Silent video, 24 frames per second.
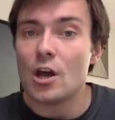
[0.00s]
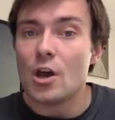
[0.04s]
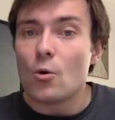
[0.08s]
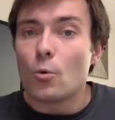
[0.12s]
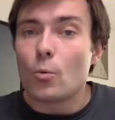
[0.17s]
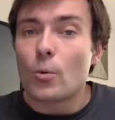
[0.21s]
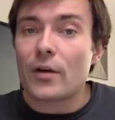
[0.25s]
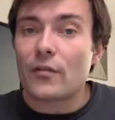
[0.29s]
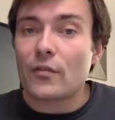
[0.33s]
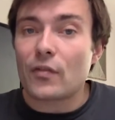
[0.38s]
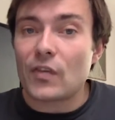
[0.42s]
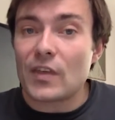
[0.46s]

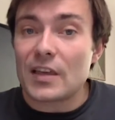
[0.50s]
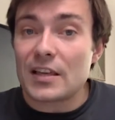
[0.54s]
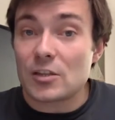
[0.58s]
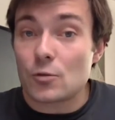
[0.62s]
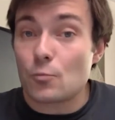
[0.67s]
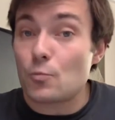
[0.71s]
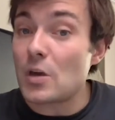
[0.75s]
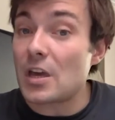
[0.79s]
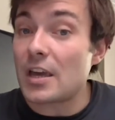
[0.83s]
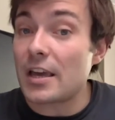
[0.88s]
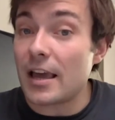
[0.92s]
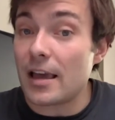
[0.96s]
where things
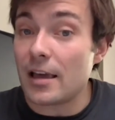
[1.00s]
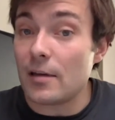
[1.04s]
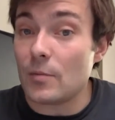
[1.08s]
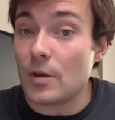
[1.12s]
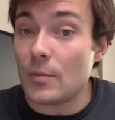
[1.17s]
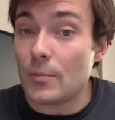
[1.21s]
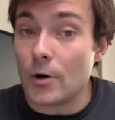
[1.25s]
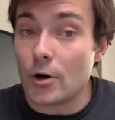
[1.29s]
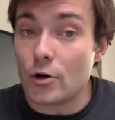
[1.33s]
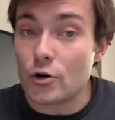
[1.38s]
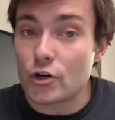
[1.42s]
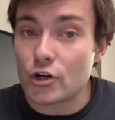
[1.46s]
became
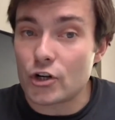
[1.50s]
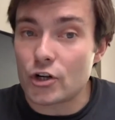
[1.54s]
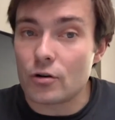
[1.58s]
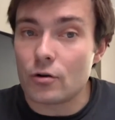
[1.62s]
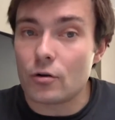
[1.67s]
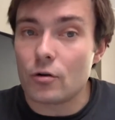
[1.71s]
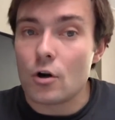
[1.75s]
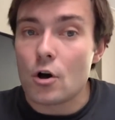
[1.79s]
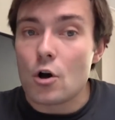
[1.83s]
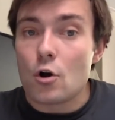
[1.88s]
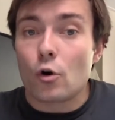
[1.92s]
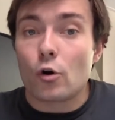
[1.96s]

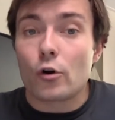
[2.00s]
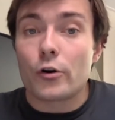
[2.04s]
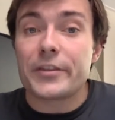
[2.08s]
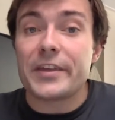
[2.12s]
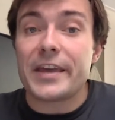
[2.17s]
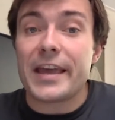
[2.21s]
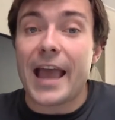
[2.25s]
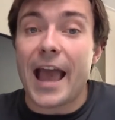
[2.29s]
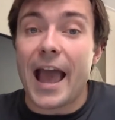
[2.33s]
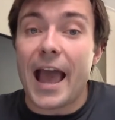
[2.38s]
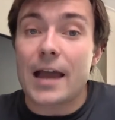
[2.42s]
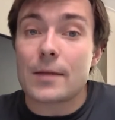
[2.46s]
emotional or
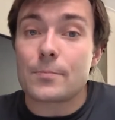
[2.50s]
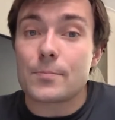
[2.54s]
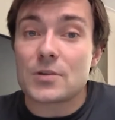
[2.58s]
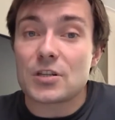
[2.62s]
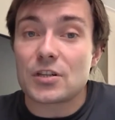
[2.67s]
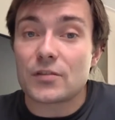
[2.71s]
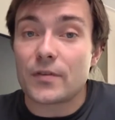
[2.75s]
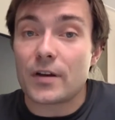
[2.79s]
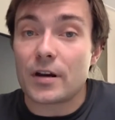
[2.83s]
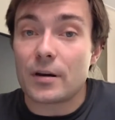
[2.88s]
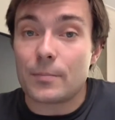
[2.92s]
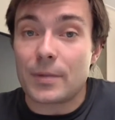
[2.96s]
the
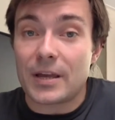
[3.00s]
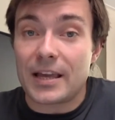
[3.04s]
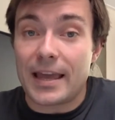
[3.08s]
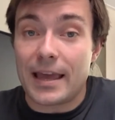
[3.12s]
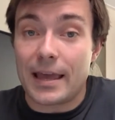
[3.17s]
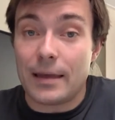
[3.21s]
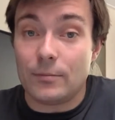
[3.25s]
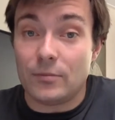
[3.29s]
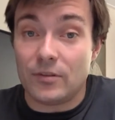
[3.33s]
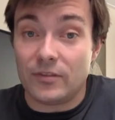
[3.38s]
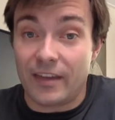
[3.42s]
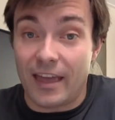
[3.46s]
atmosphere
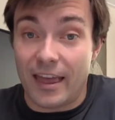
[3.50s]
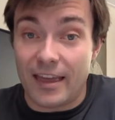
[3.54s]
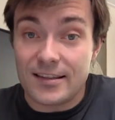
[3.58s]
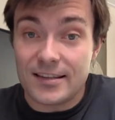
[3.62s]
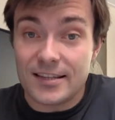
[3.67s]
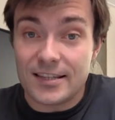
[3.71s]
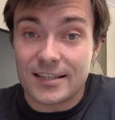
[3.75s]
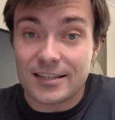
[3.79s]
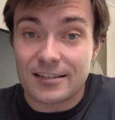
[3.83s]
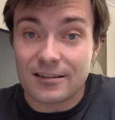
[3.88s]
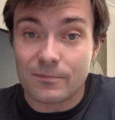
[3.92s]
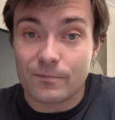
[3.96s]
became
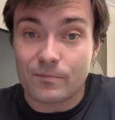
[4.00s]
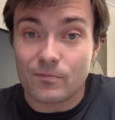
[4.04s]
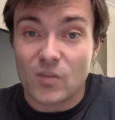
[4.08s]
tense,